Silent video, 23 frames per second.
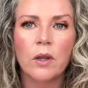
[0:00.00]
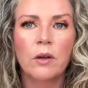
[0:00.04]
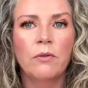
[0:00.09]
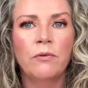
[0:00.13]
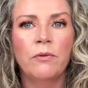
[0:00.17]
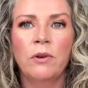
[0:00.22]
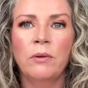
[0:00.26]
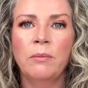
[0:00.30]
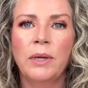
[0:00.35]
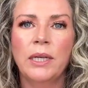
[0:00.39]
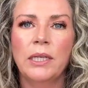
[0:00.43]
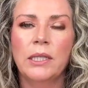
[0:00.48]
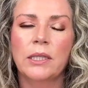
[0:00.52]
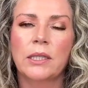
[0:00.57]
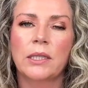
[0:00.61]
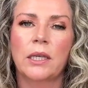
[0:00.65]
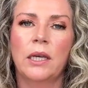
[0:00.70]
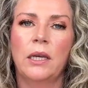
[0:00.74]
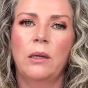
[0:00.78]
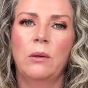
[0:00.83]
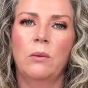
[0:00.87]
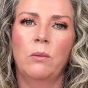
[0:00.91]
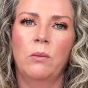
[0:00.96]
for my
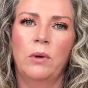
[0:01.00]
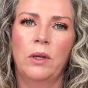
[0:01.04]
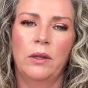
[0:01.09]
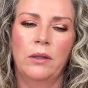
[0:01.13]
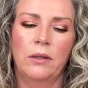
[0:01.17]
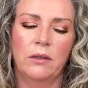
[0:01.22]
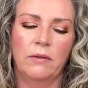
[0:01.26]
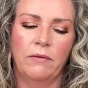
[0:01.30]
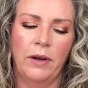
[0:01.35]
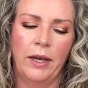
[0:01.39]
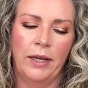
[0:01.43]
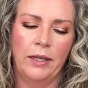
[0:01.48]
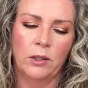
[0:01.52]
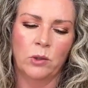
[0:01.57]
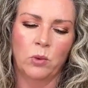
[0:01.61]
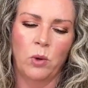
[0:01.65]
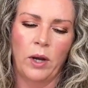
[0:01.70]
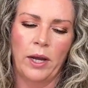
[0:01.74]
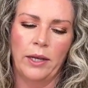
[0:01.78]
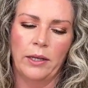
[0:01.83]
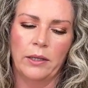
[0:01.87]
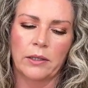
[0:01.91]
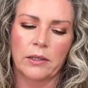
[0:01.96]
skin with Device
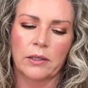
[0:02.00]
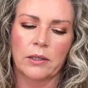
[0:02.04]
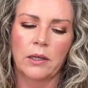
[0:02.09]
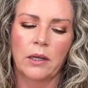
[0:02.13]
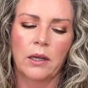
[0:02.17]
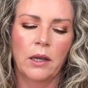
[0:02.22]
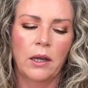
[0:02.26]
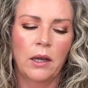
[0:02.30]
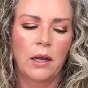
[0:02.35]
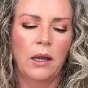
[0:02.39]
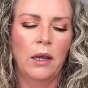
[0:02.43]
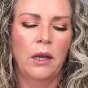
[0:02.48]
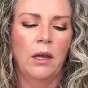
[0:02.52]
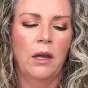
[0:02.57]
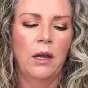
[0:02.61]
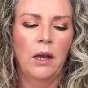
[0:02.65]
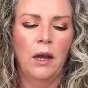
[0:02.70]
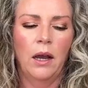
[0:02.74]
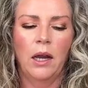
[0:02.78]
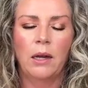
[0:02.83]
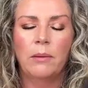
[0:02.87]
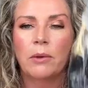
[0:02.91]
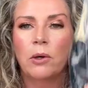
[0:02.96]
Wise,
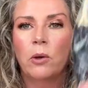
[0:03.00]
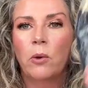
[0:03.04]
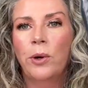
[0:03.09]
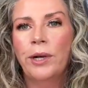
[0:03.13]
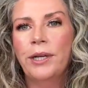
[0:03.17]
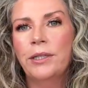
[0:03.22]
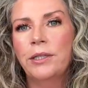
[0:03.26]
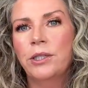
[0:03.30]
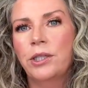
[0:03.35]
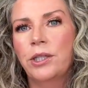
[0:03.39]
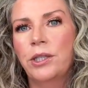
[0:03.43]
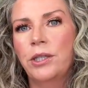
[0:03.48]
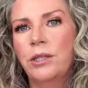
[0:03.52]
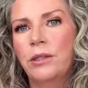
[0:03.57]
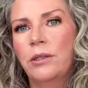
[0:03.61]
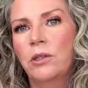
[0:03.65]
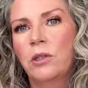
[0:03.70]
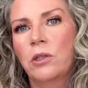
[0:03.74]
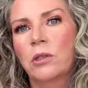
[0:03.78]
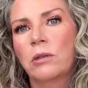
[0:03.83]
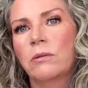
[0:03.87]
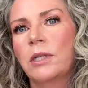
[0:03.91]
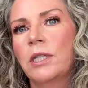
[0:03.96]
I'm going to
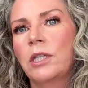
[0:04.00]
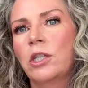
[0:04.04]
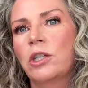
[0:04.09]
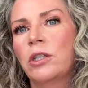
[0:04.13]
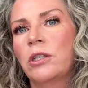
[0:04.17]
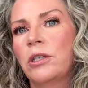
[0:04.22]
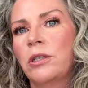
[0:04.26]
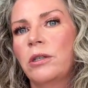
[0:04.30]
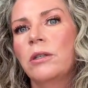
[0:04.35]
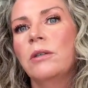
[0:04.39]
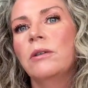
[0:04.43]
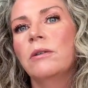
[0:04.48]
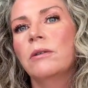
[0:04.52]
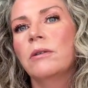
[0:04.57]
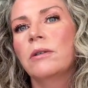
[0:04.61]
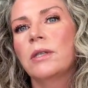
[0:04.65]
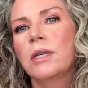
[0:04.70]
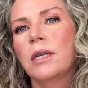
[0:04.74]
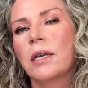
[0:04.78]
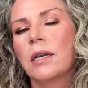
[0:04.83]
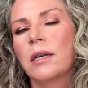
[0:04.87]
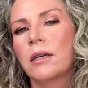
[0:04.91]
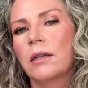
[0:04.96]
switch to
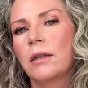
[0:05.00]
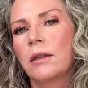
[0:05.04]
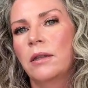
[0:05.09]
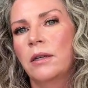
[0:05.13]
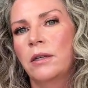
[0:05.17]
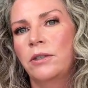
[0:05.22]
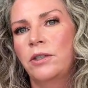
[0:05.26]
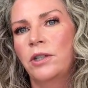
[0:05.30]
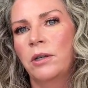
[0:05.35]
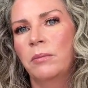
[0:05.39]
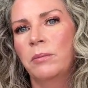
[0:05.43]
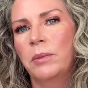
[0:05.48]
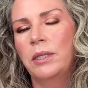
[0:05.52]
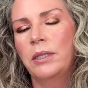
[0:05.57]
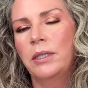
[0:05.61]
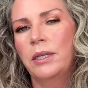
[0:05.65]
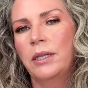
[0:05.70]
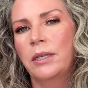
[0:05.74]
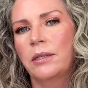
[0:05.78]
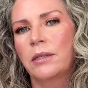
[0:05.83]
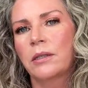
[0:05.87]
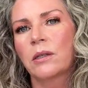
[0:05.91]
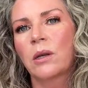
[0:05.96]
using the Derma
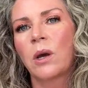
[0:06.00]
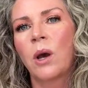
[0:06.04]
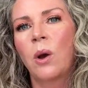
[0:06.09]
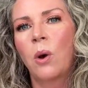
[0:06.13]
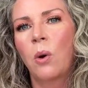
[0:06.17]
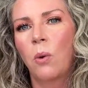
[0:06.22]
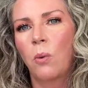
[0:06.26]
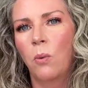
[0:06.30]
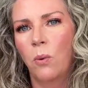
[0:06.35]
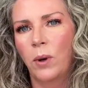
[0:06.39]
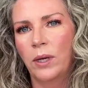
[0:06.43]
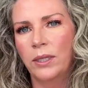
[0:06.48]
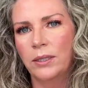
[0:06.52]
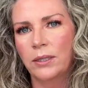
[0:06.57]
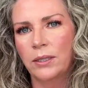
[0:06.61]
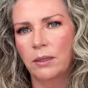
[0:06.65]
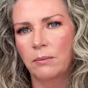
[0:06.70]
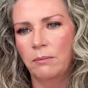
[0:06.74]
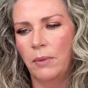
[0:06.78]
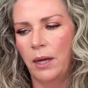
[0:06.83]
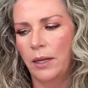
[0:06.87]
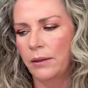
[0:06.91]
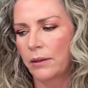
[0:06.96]
Disc once
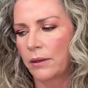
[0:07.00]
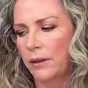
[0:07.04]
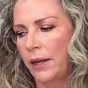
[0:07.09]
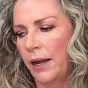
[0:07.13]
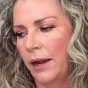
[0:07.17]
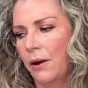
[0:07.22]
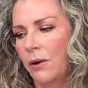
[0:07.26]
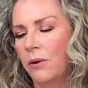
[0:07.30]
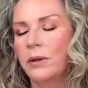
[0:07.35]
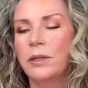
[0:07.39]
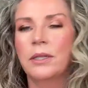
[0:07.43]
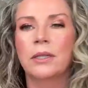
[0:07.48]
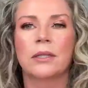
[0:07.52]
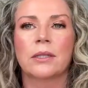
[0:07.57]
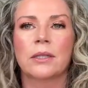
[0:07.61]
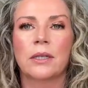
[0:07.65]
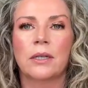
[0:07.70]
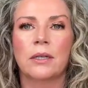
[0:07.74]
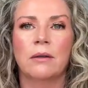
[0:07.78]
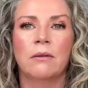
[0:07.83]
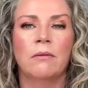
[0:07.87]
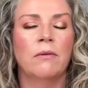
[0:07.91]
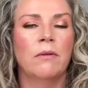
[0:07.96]
a month now
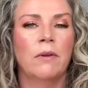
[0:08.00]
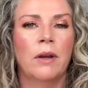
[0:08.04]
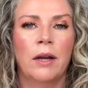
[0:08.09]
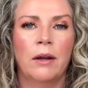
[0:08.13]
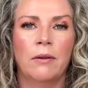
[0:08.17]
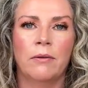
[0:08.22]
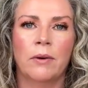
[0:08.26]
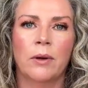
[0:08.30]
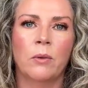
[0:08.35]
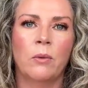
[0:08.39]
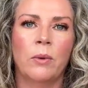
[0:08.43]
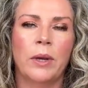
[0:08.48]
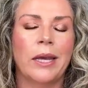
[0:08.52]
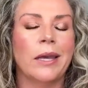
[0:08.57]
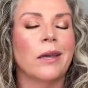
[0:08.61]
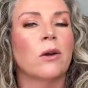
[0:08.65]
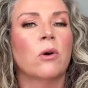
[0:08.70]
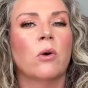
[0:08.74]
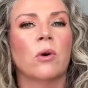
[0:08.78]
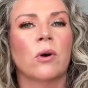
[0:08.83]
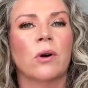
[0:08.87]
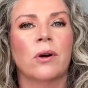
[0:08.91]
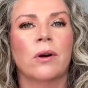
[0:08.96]
instead of every week
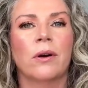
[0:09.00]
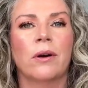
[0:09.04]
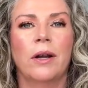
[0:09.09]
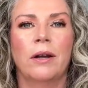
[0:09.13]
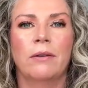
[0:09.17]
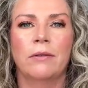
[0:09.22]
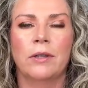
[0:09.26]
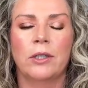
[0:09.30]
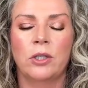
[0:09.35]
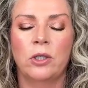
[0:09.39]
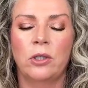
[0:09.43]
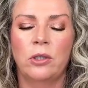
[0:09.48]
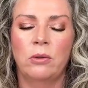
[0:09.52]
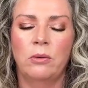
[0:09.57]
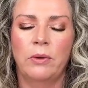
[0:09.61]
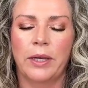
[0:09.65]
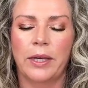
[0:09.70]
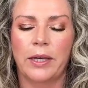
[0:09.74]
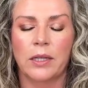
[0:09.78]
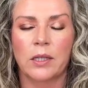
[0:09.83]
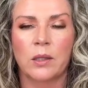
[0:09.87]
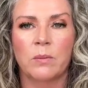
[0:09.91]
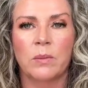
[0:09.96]
or every two
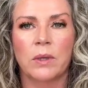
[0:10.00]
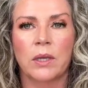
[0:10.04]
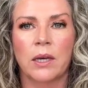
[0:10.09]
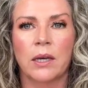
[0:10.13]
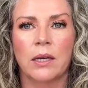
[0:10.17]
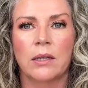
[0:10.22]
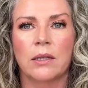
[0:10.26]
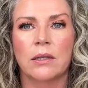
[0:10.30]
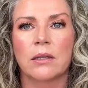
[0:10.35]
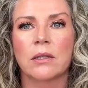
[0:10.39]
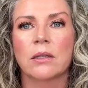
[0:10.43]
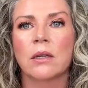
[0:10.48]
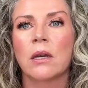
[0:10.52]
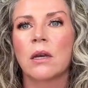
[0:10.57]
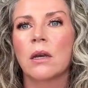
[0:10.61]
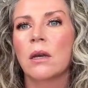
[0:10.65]
weeks because